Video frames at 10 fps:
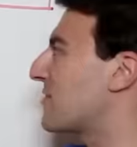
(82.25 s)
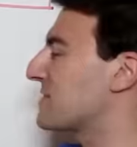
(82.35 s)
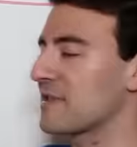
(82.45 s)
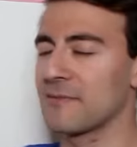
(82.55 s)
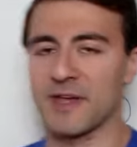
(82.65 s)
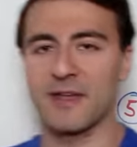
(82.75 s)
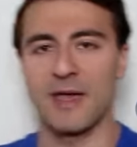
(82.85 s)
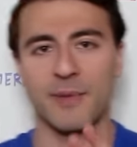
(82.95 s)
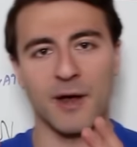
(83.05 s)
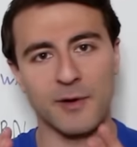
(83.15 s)
in just a little bit,
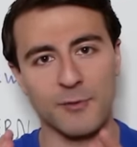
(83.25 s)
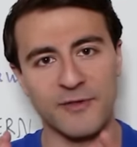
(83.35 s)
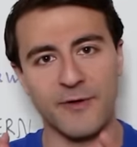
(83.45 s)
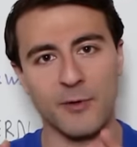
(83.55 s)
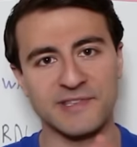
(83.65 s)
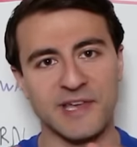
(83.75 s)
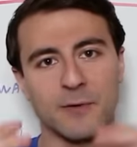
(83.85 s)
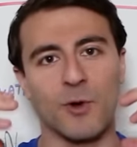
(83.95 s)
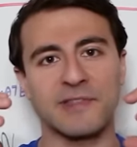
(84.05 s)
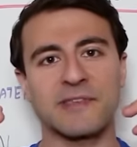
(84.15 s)
but I want to really focus
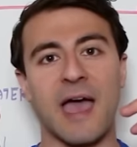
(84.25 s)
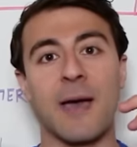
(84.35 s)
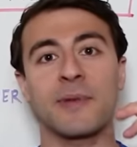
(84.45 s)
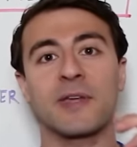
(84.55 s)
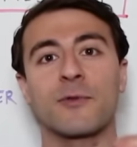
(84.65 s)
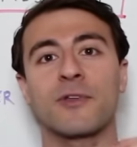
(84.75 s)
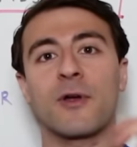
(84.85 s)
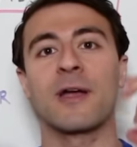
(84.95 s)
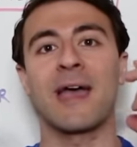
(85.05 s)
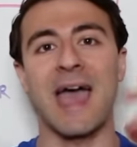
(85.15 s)
on what's happening with
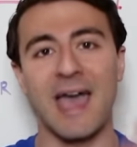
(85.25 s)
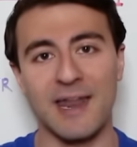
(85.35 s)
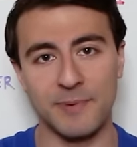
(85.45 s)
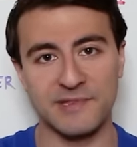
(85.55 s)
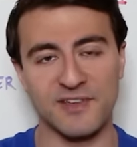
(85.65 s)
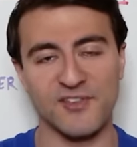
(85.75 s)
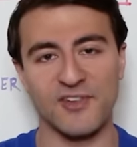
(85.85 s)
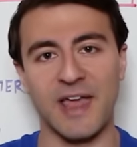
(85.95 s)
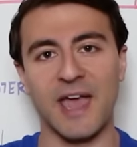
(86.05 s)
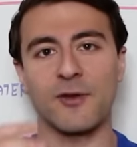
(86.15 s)
your head
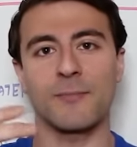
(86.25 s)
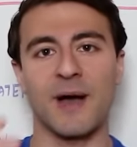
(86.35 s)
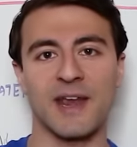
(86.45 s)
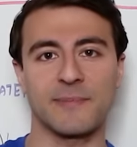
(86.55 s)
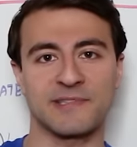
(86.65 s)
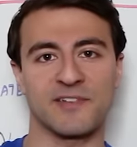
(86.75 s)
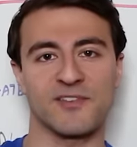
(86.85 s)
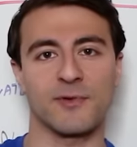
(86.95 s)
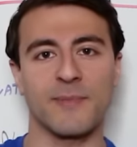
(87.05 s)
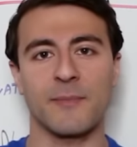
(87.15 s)
position and your body
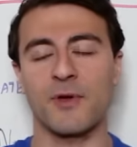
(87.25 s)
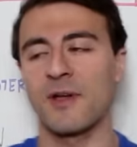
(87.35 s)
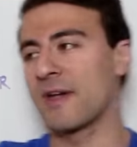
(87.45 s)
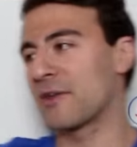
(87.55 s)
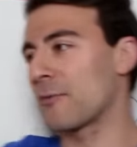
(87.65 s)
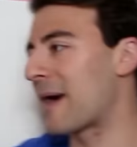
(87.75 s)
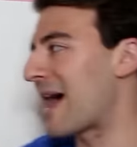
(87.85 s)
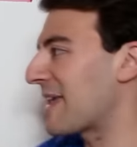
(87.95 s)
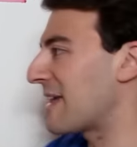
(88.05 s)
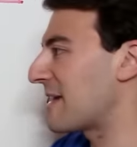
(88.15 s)
position. Remember, your
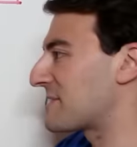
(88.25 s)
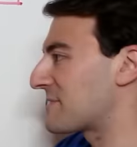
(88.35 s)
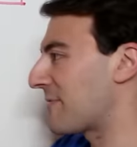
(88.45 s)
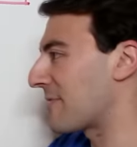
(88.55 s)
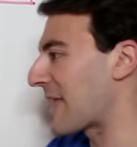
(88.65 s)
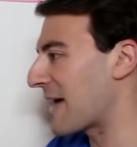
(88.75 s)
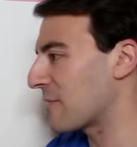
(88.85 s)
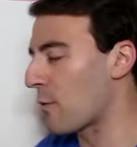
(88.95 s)
body is flat in